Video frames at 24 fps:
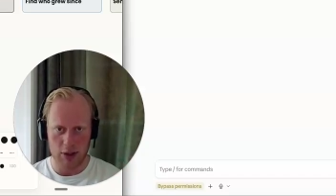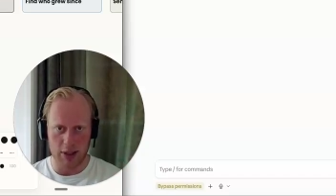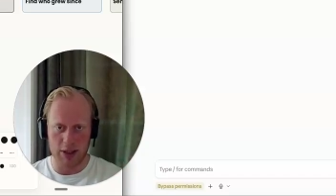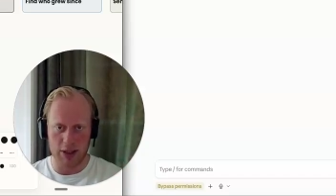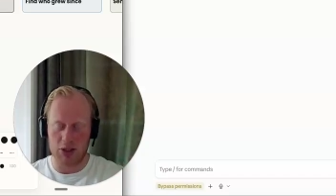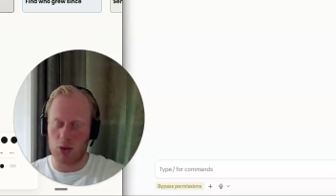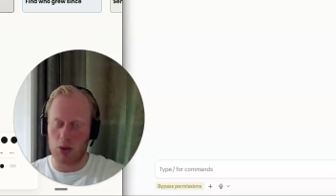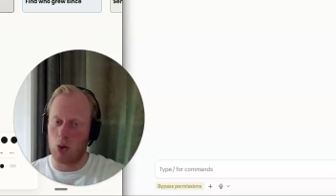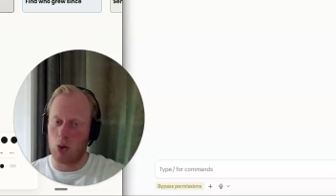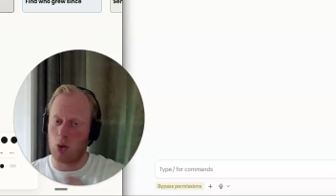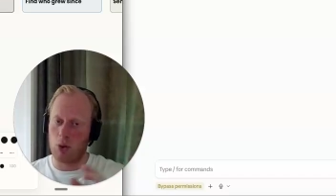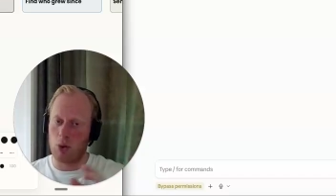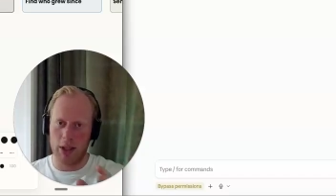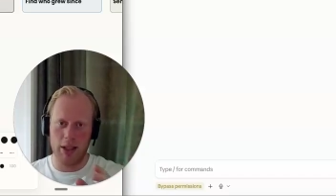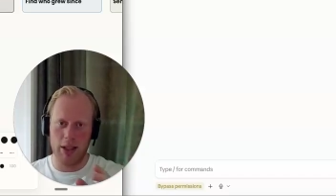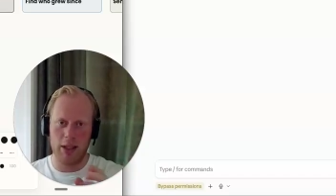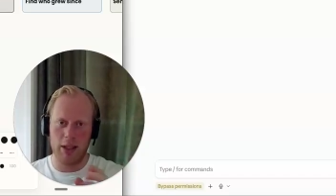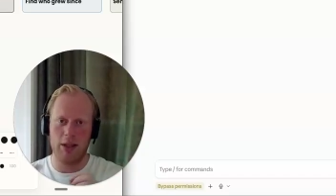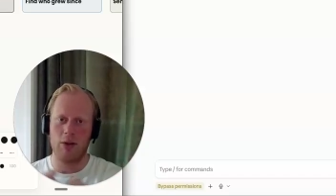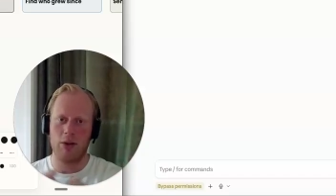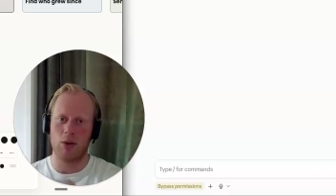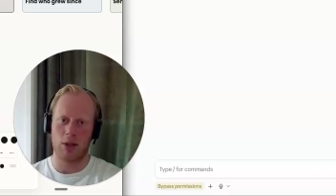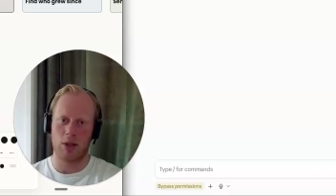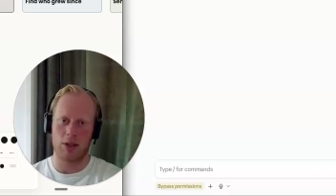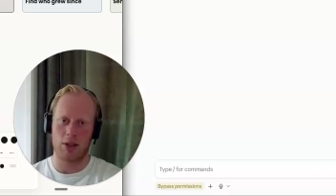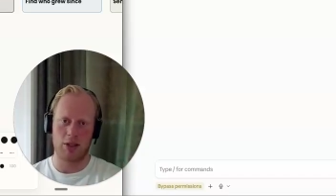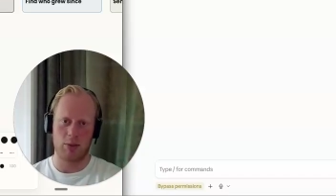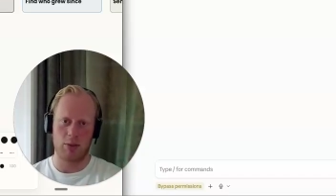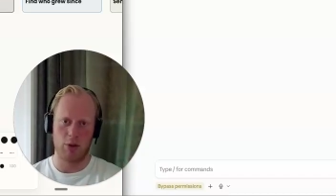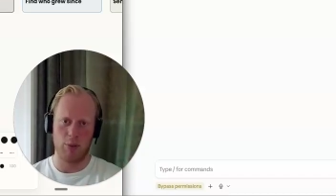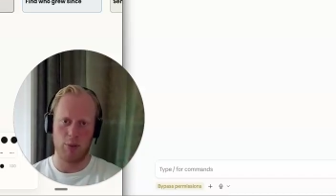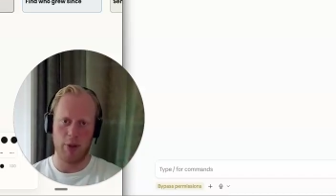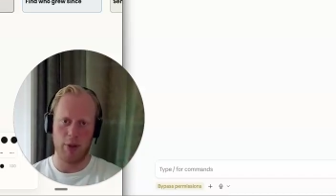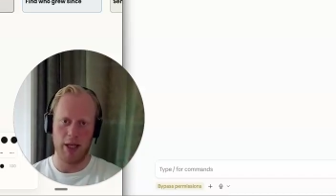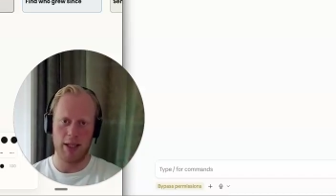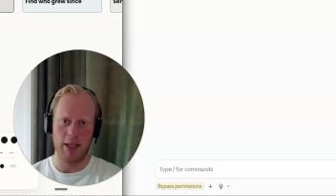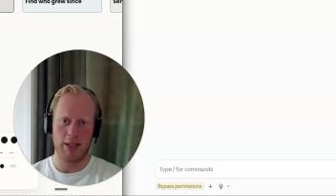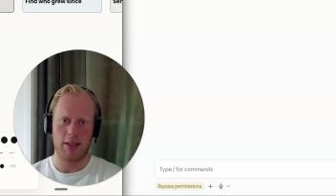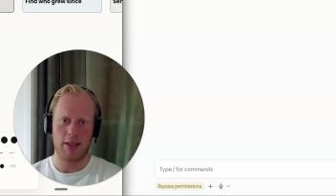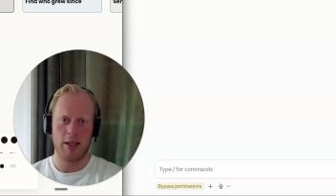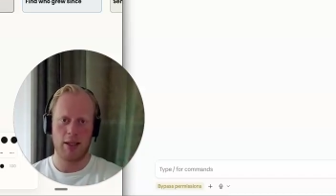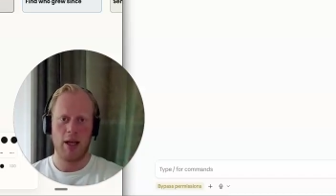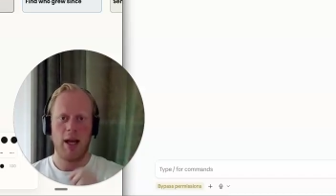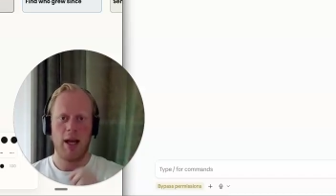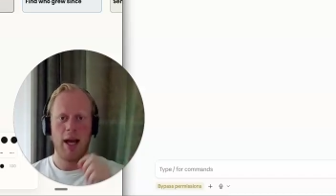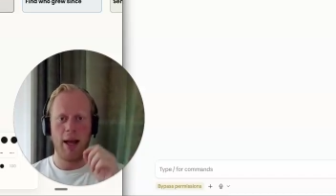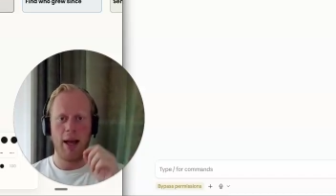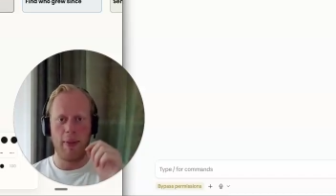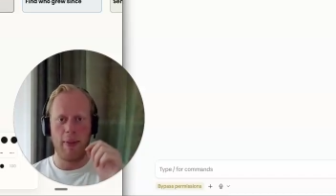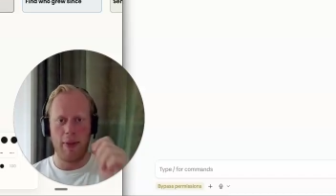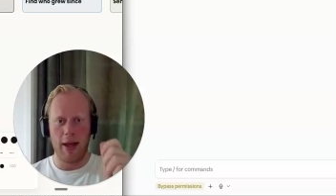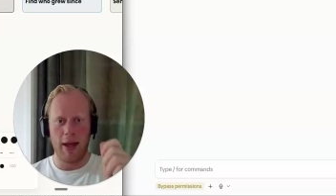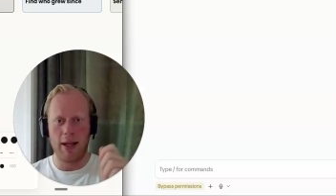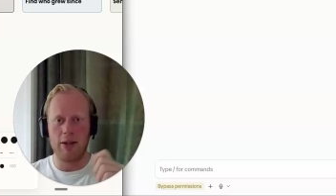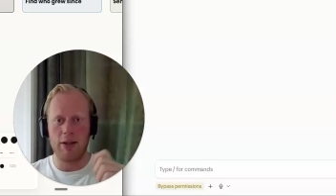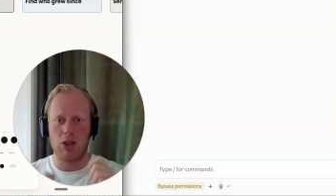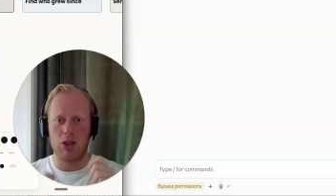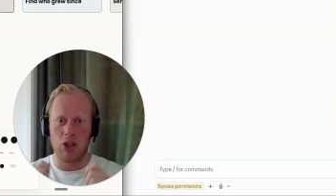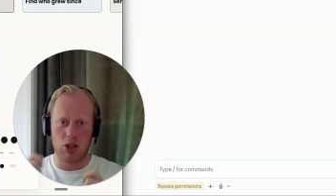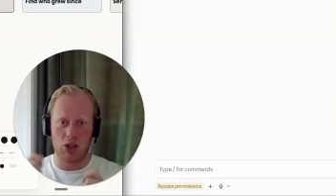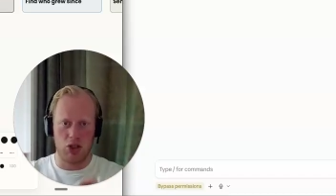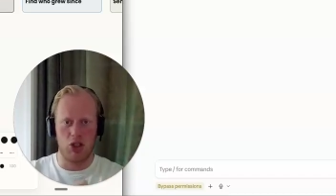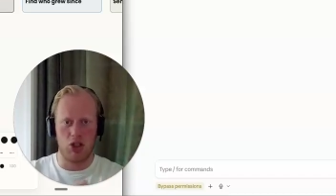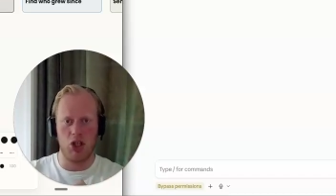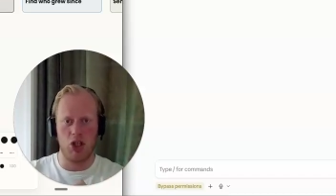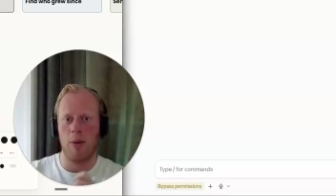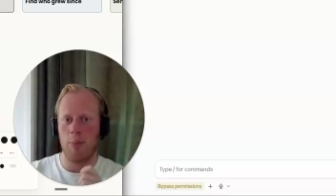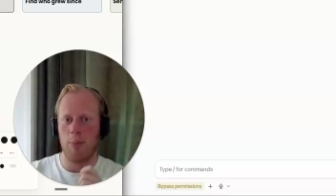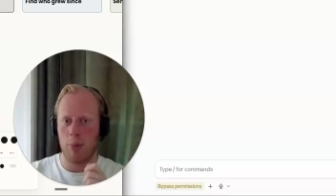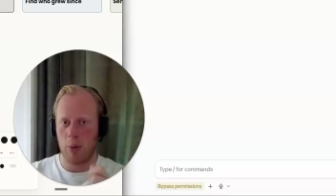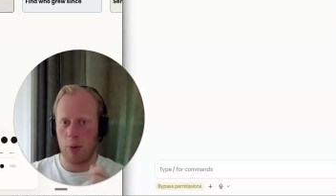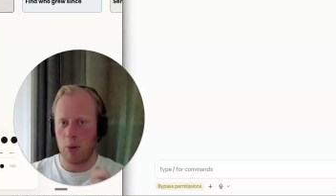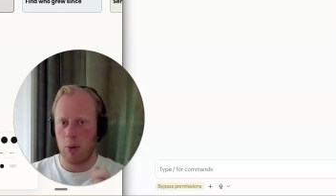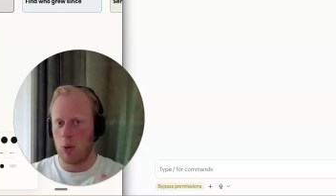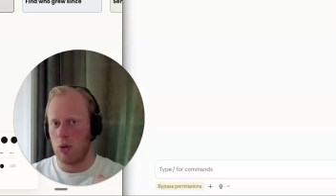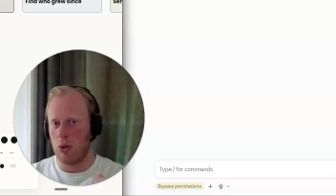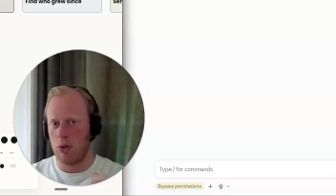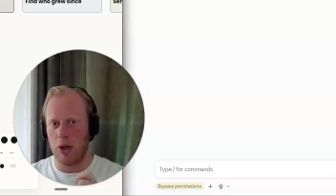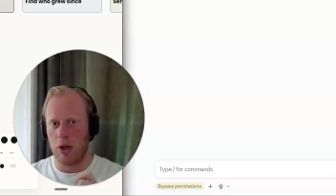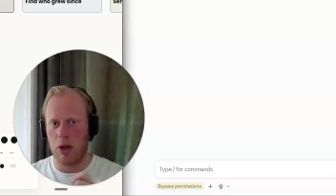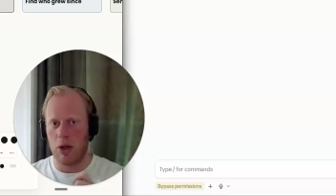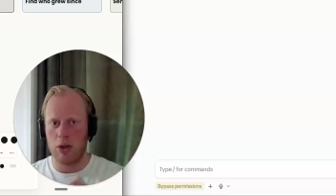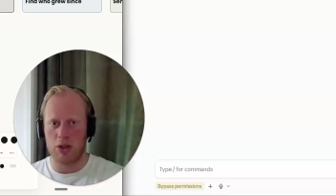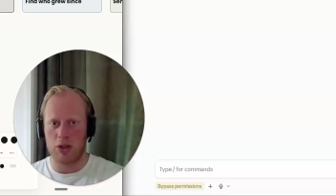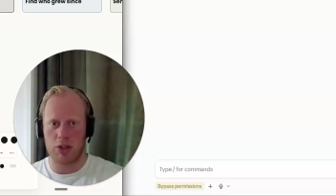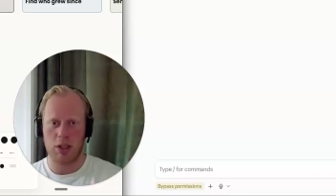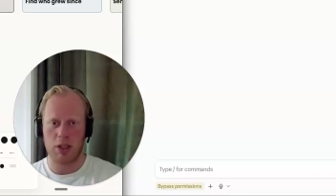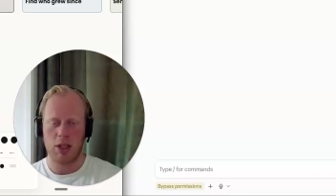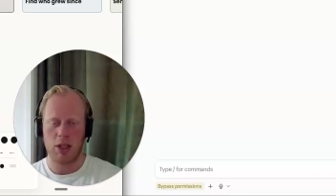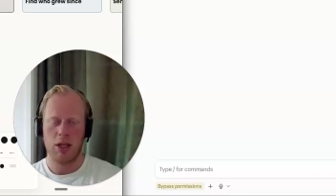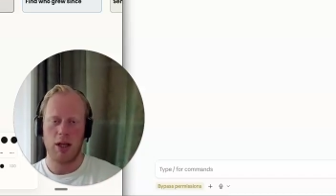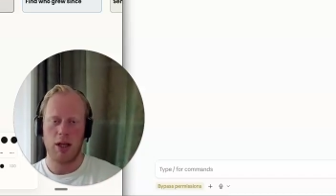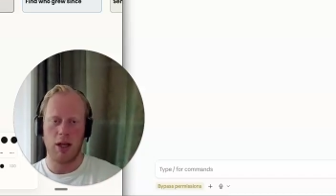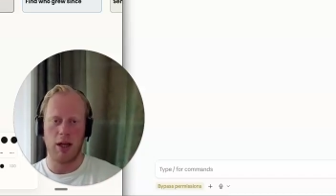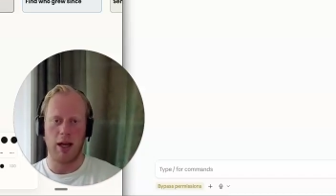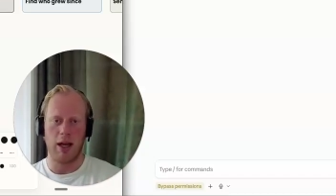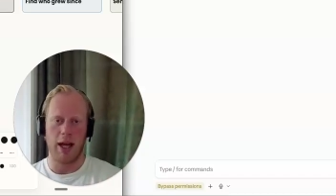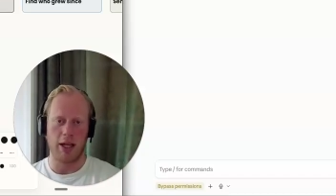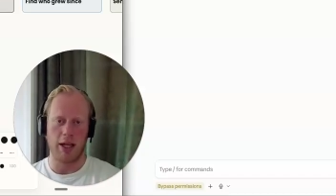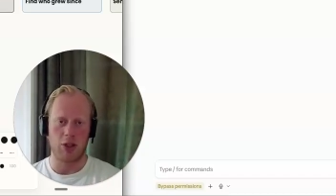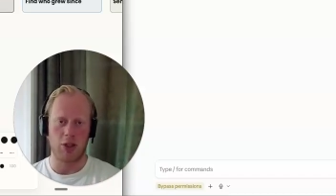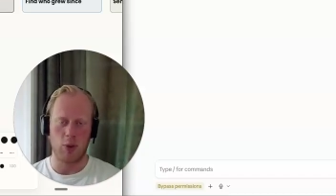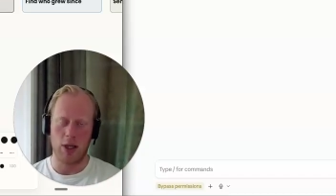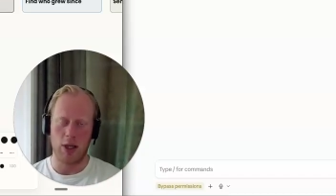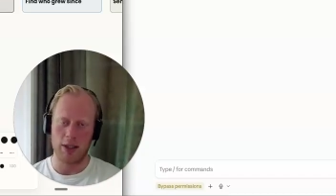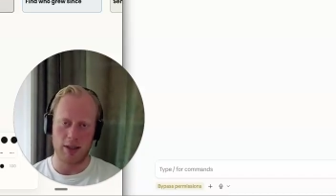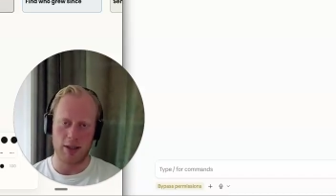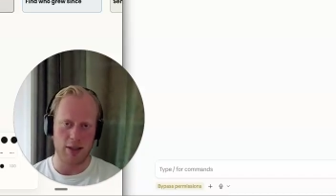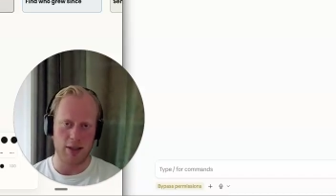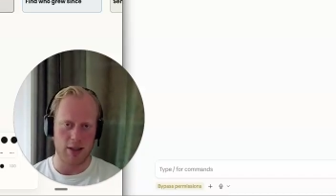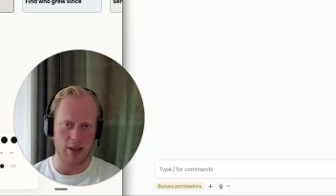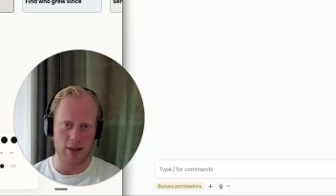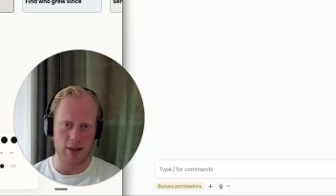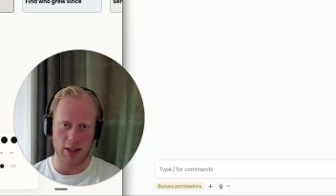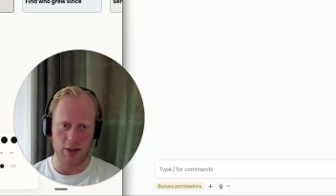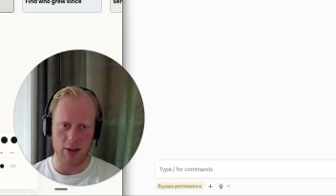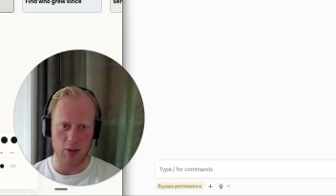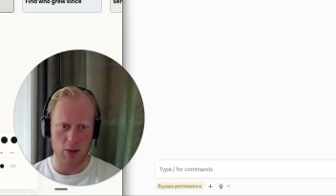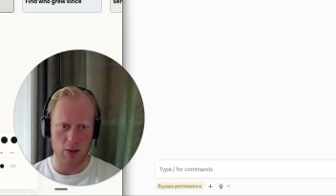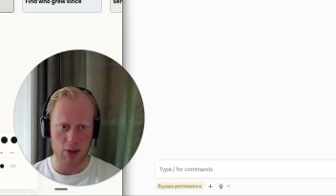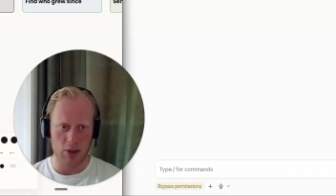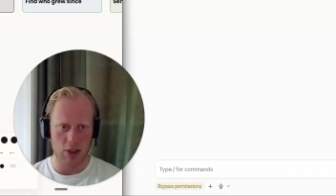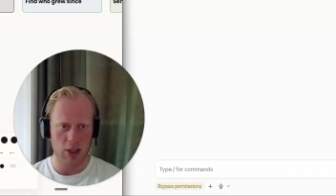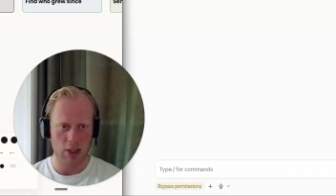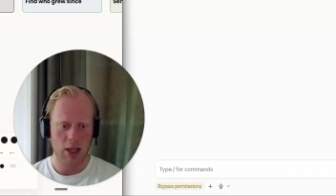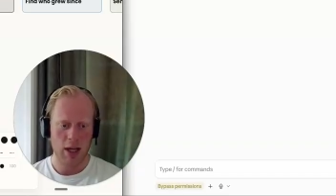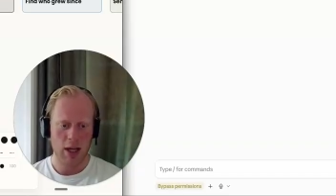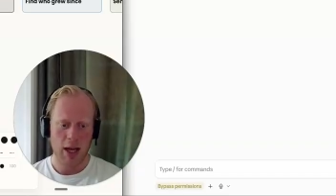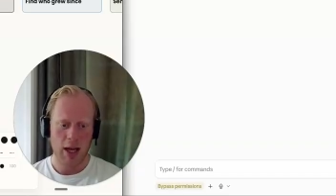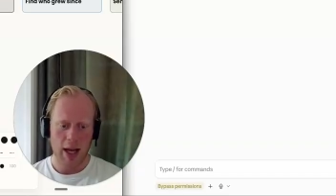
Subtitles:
that's already in your customer base, and then just jump on those actualities and signals.